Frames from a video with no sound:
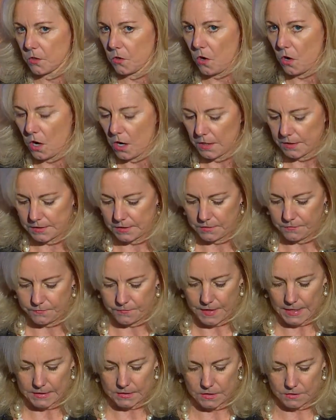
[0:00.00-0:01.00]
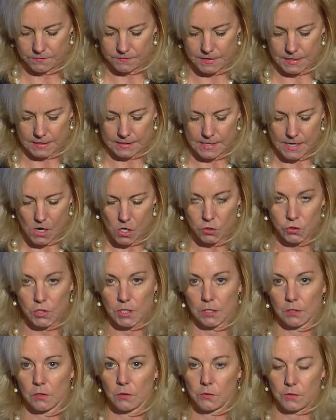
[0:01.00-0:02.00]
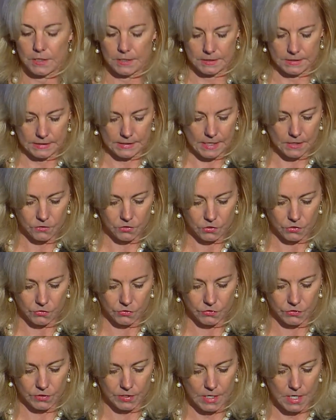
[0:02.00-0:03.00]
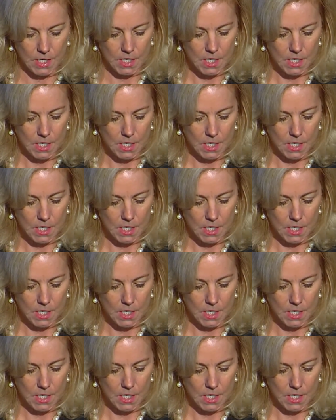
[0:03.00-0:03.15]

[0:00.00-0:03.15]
cost-effective technology, including sensors,